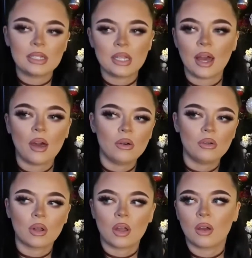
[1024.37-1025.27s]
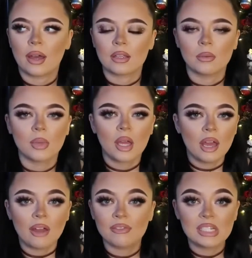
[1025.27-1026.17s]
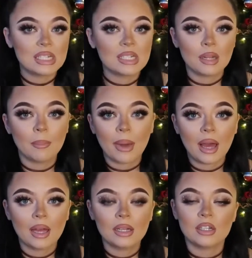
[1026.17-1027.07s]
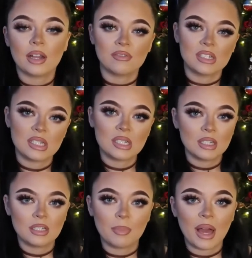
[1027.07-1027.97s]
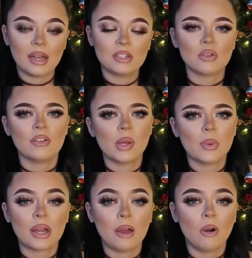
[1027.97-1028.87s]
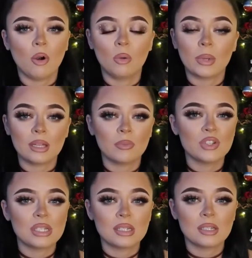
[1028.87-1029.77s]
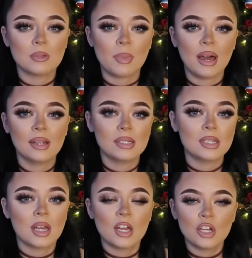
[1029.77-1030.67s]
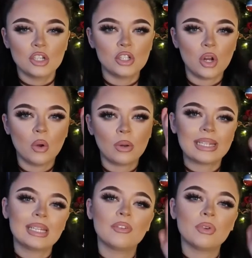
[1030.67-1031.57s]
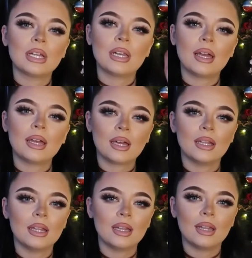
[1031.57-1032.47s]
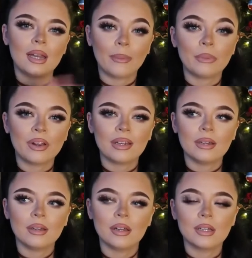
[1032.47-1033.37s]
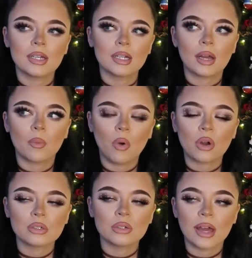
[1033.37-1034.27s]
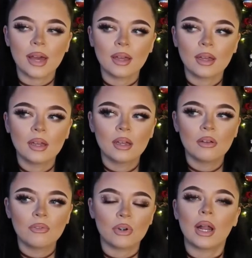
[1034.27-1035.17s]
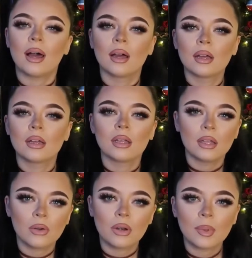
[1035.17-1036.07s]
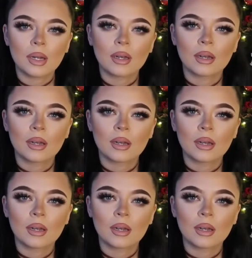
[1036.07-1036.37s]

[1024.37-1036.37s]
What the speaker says: towel, you could get them a resistant band, like resistance bands, or if they work out at home, get them resistance bands. Do you know, like, think of what they like and then elaborate it and think like, what could you get for that? You know what I mean?